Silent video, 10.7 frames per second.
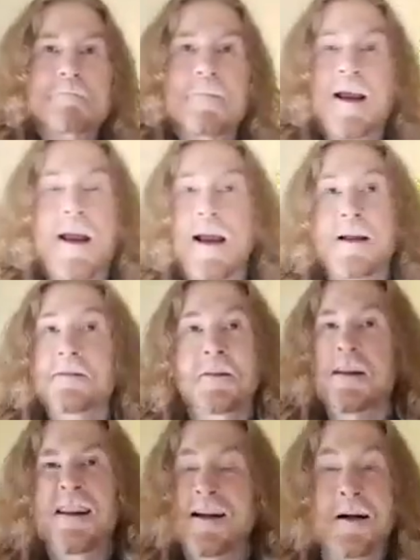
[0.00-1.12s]
And
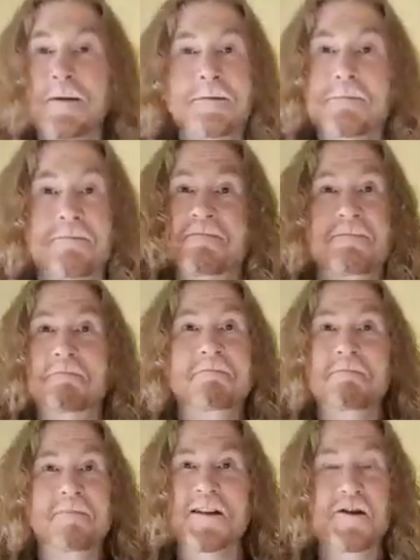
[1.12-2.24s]
you know,
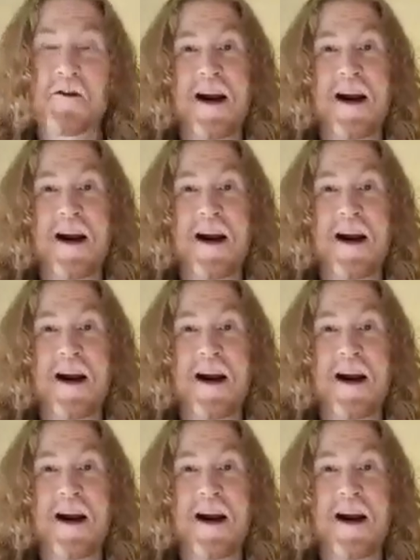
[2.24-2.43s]
it's great.